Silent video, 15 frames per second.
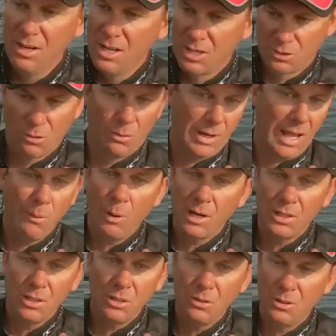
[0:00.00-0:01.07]
So what I want to
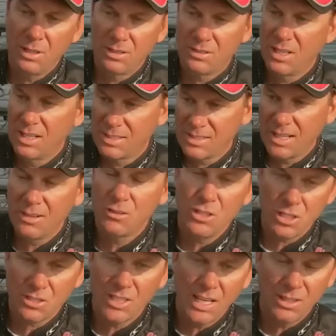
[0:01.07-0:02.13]
do is instead of
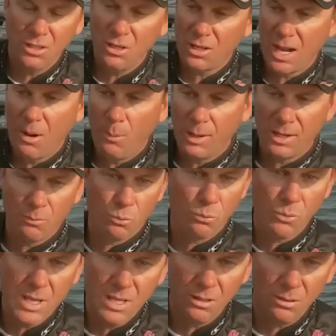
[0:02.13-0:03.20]
just setting the hook, I want to
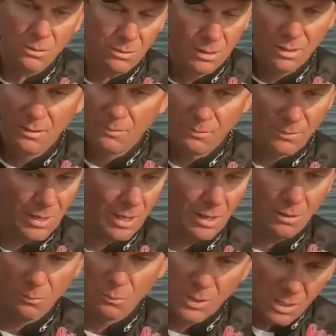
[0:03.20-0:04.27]
reel
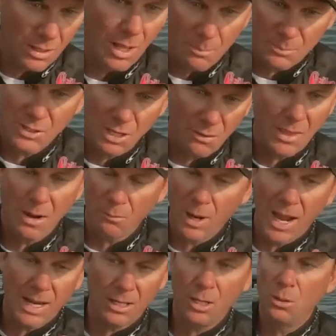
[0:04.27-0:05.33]
uh, reel up until that
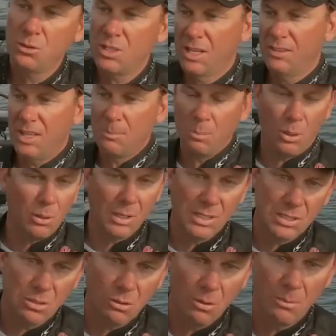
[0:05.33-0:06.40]
rod loads and then pull
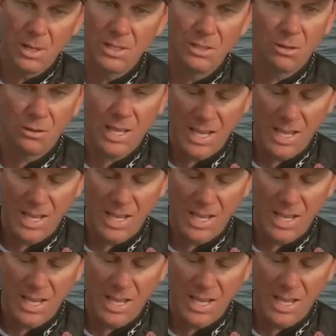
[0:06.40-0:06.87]
into them and you'll